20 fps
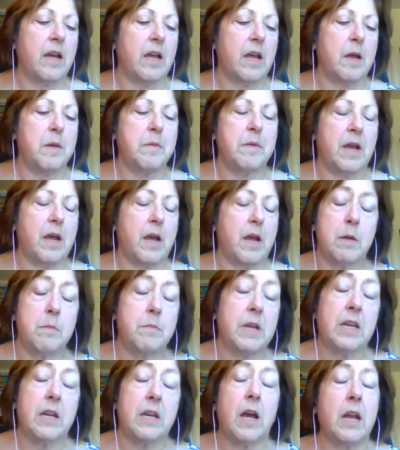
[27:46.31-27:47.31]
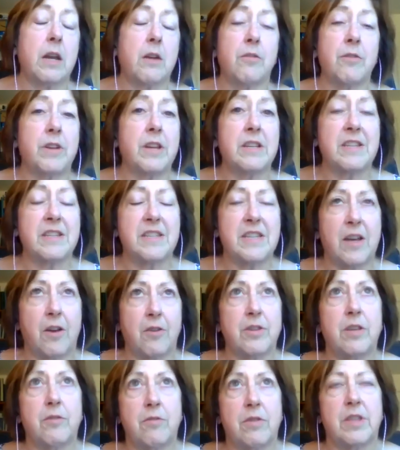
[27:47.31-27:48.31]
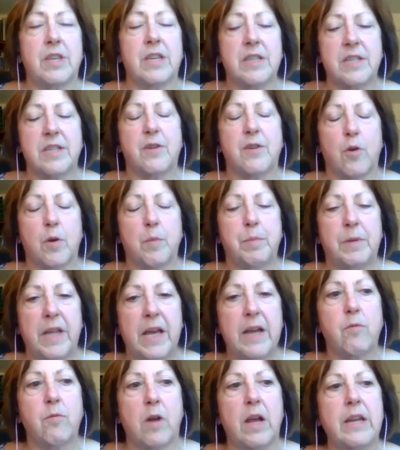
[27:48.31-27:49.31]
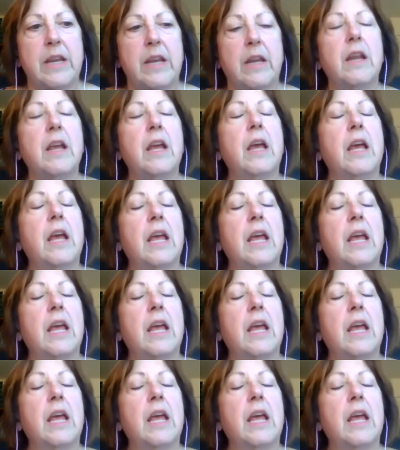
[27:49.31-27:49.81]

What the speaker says: I mean, I don't need to tell you this, you're a playwright.